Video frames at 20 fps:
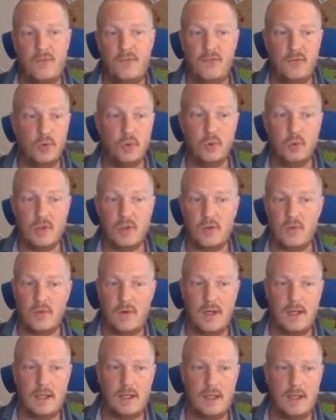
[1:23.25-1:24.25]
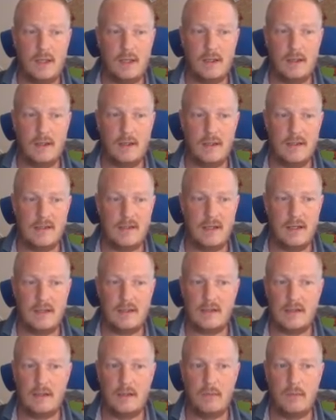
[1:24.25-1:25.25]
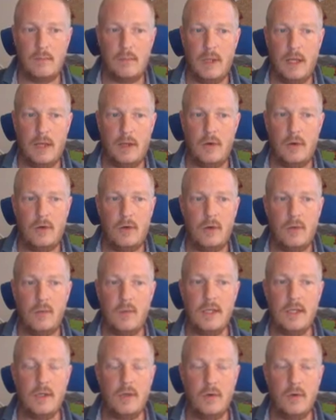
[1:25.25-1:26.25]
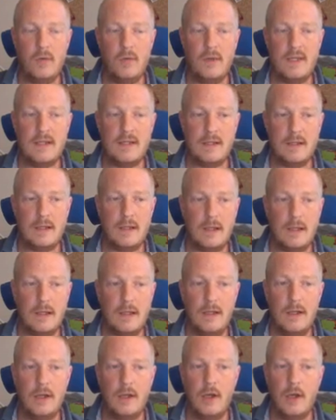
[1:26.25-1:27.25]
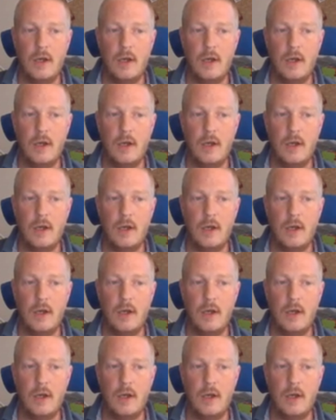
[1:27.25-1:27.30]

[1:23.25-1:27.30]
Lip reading: food tracking as an example. I heard a video recently